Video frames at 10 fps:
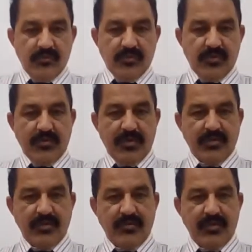
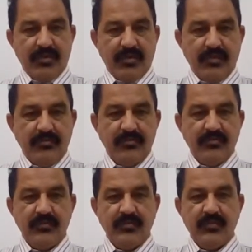Bismillahirrahmanirrahim.
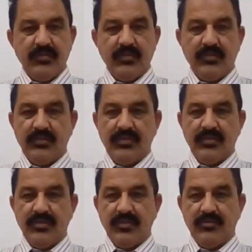This is
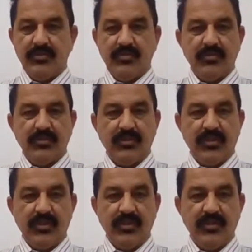Engineer Masood Akhtar
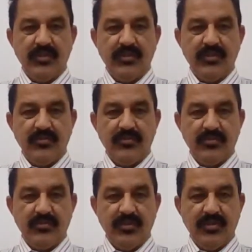Kiani, and
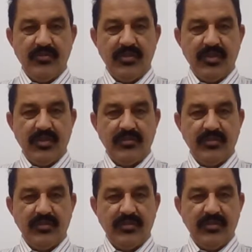today we have
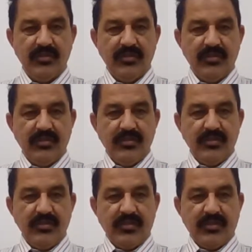the
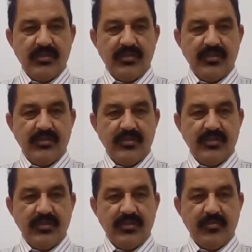technical
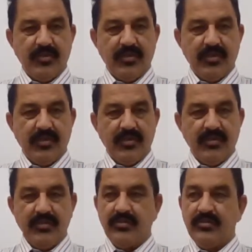session number
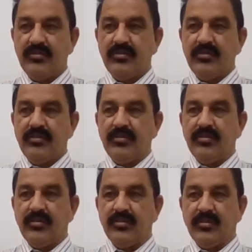19,
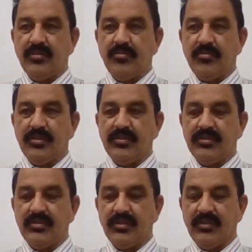grout mix
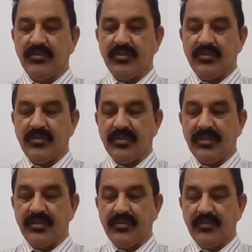of the concrete.